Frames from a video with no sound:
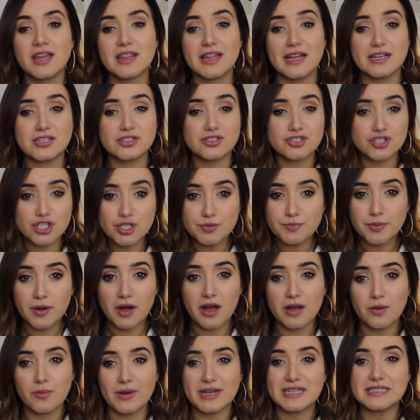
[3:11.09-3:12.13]
They're super
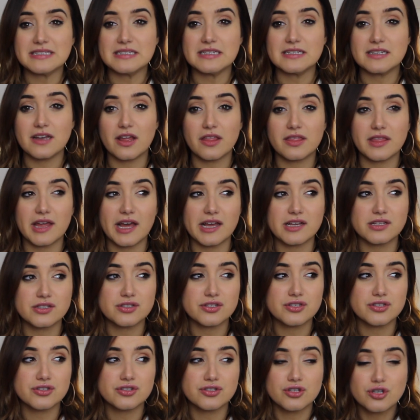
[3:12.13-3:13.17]
high waisted. They're
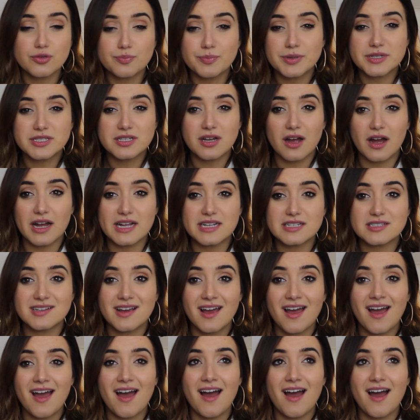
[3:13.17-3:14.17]
super tight.